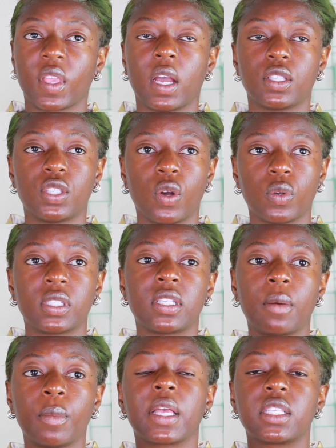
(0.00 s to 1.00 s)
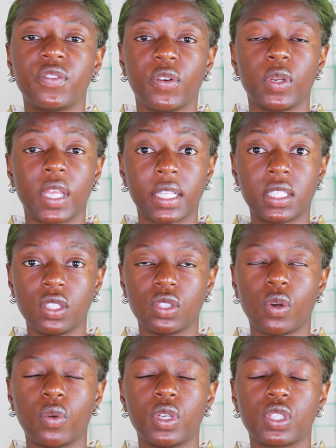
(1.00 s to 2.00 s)
a tone, some exfoliating
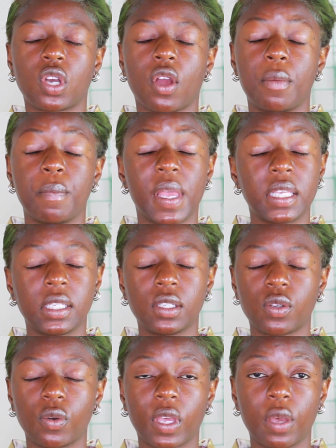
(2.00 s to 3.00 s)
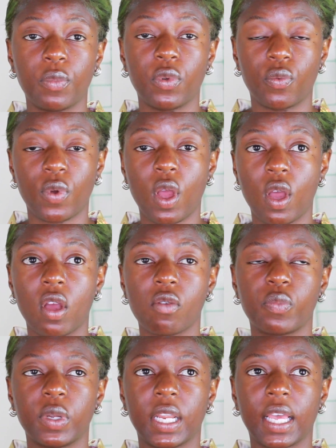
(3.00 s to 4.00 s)
toners are amazing, don't get me
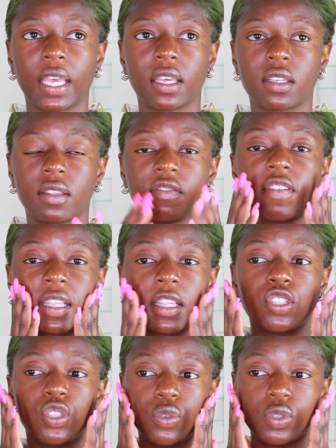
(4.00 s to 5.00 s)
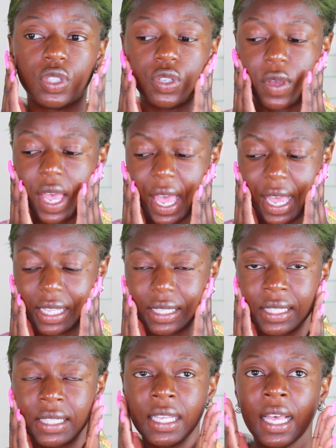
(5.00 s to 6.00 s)
wrong, but like the fact that you're using your
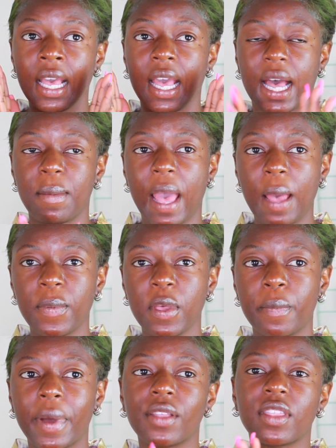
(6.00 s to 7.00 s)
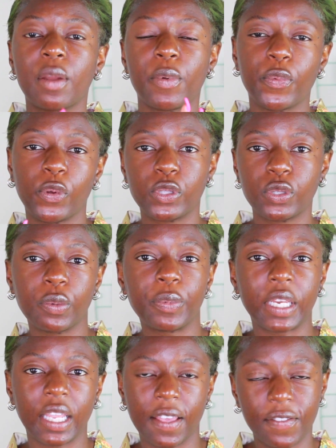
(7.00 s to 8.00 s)
hands, I'm happy about that, but I'm also a
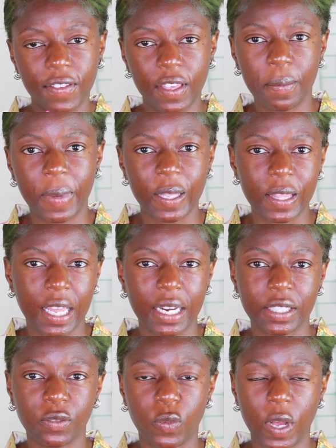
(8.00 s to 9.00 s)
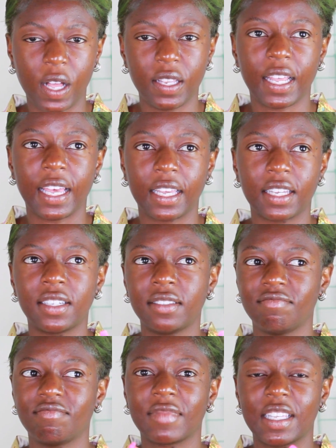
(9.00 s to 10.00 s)
bit iffy about that as well. Like,
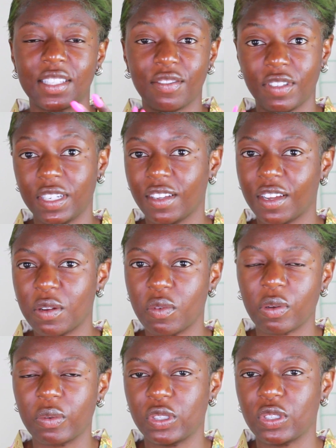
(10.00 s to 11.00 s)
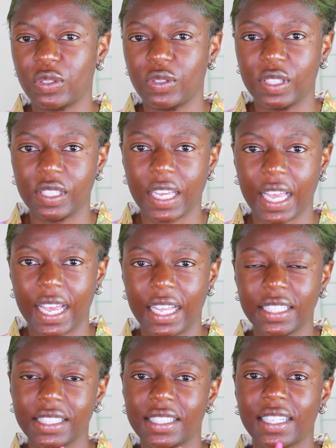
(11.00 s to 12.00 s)
is it really gonna work with just using your
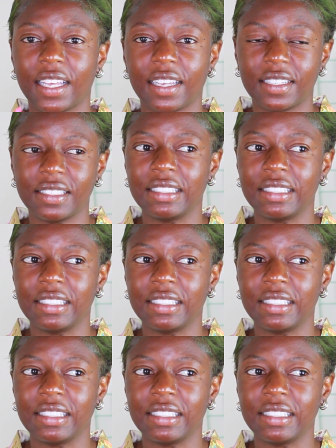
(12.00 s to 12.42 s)
hands? Like,